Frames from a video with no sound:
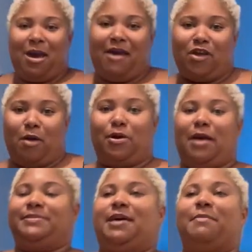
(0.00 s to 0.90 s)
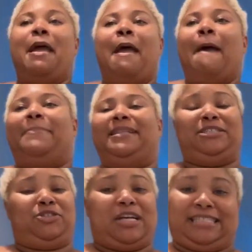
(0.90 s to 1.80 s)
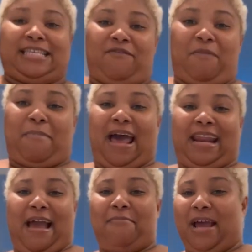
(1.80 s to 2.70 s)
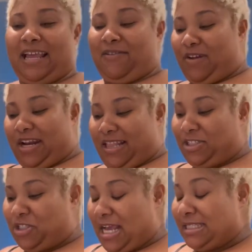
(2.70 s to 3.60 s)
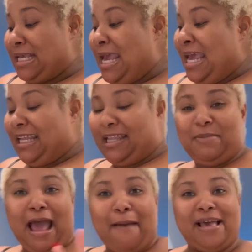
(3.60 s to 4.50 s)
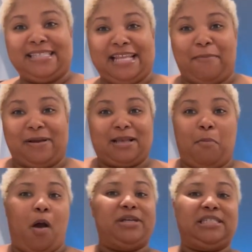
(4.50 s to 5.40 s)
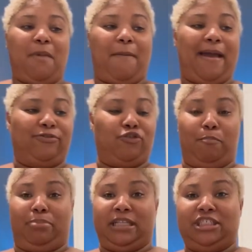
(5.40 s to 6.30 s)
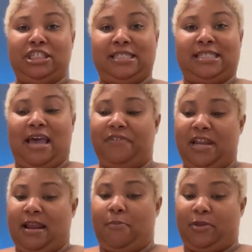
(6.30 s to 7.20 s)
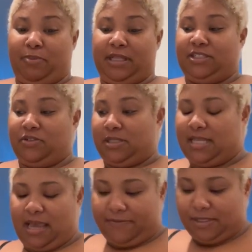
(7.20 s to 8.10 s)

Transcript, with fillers: I have y'all propped up. But this dress is giving body. I'm not getting rid of this dress. Let me not mess it up because I'm always in my bathroom bleaching stuff and end up with bleach on stuff.